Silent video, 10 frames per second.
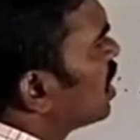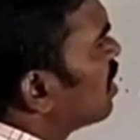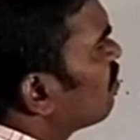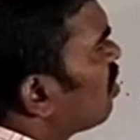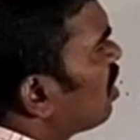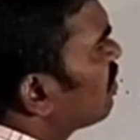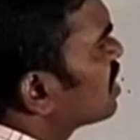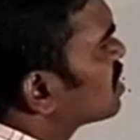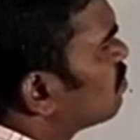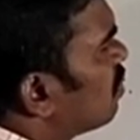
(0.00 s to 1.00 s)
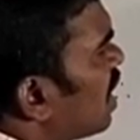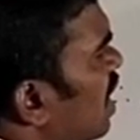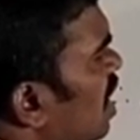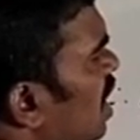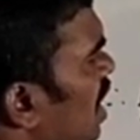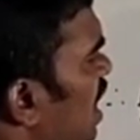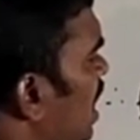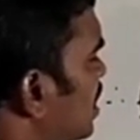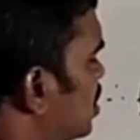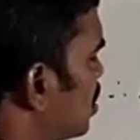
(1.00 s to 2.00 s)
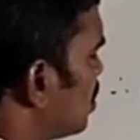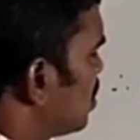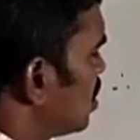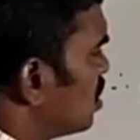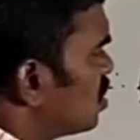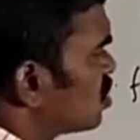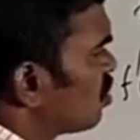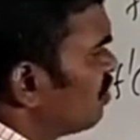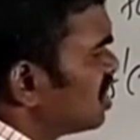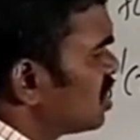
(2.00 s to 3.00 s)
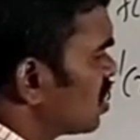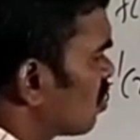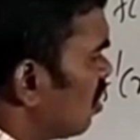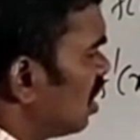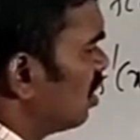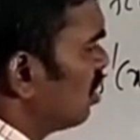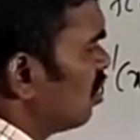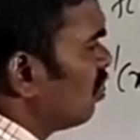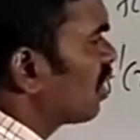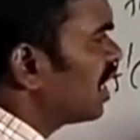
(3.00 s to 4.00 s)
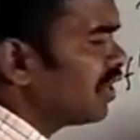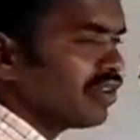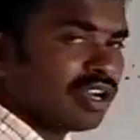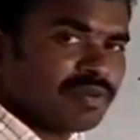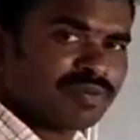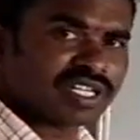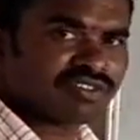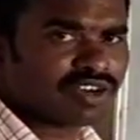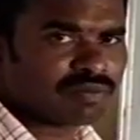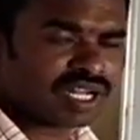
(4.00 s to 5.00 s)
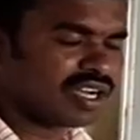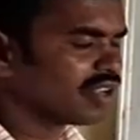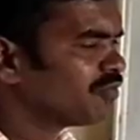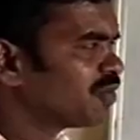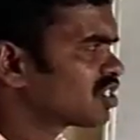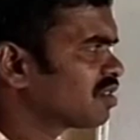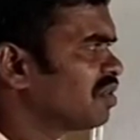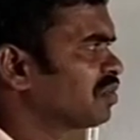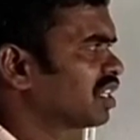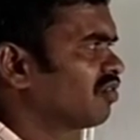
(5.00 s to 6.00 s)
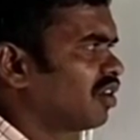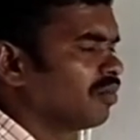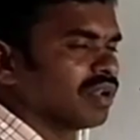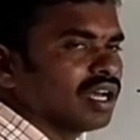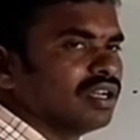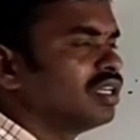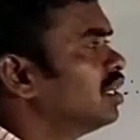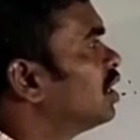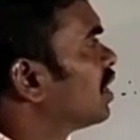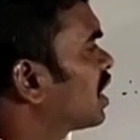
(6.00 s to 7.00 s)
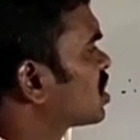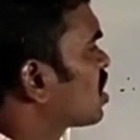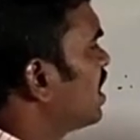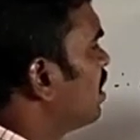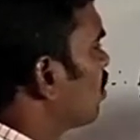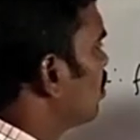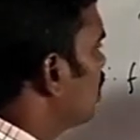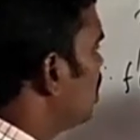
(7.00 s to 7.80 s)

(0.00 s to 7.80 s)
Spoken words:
f of x by h. So which is equal, okay, do you remember the formula? You must remember the formula. Next write down